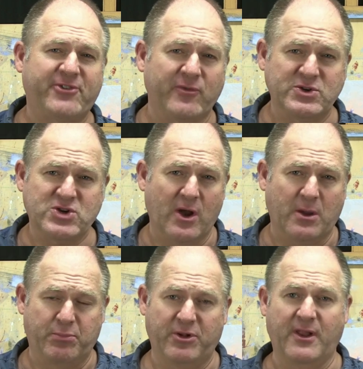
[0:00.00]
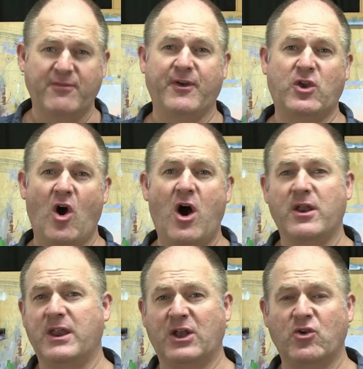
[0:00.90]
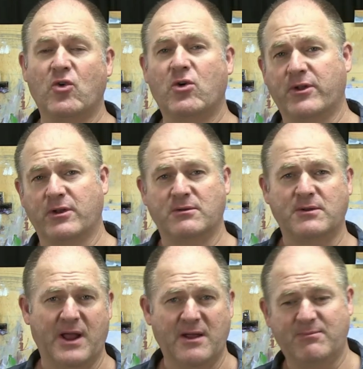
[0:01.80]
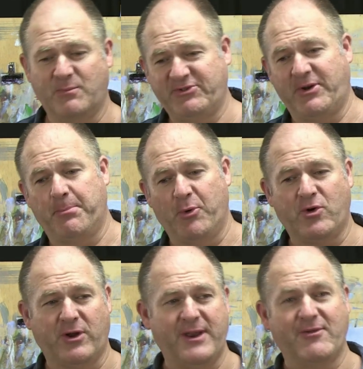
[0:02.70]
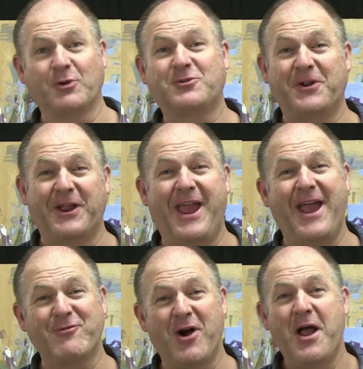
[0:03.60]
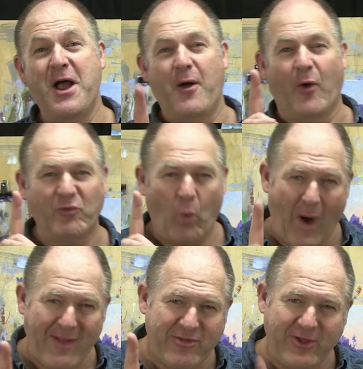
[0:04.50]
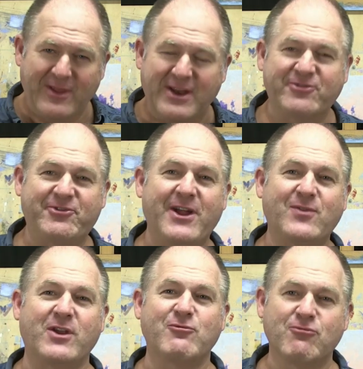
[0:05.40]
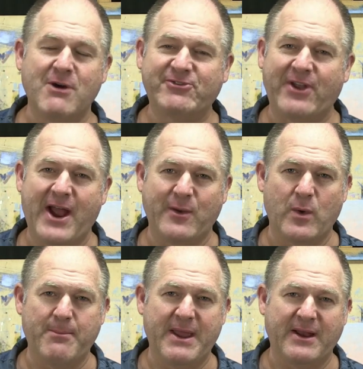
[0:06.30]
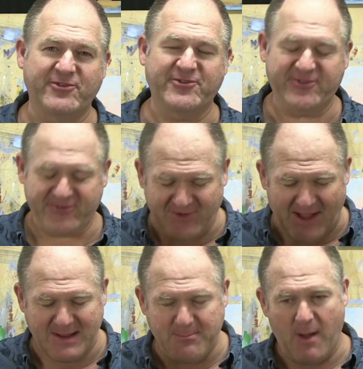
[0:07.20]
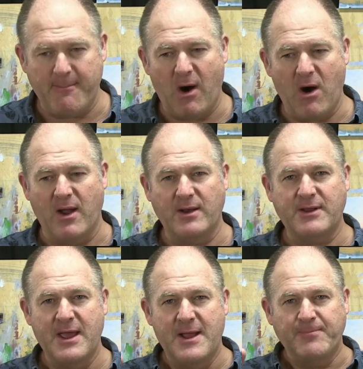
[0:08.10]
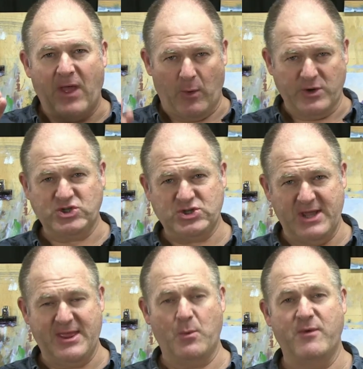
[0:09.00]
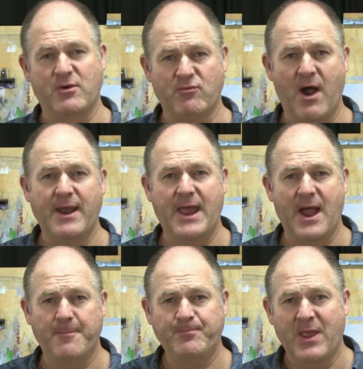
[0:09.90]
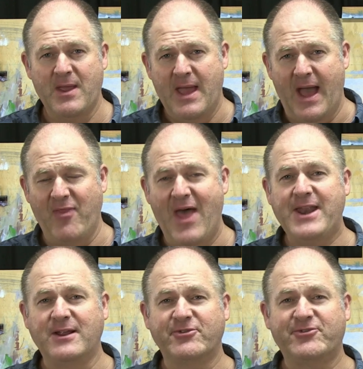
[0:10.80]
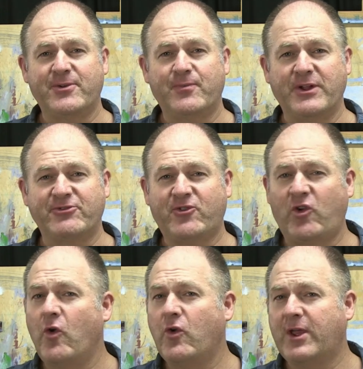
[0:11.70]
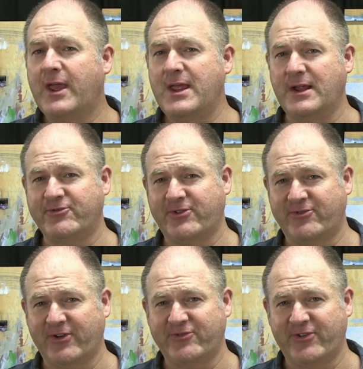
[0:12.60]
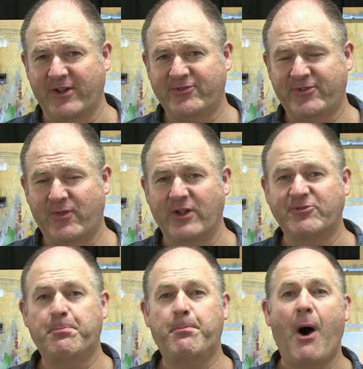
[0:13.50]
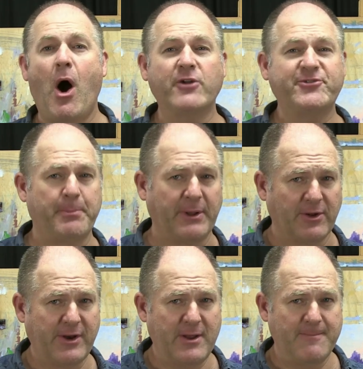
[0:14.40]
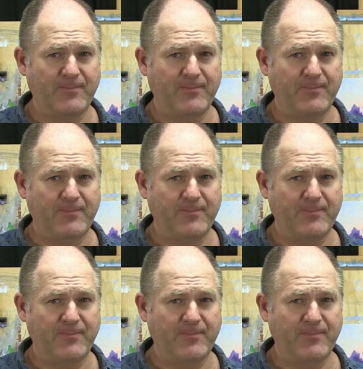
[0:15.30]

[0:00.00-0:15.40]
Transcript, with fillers: of which I completely forgot and ignored and, you know, was in a book and I never looked at it again, right? Well, one thing that he said that resonated with me and has stuck in my mind, and I want to share that with you right now. And that is, there's two keys to success. There's possibility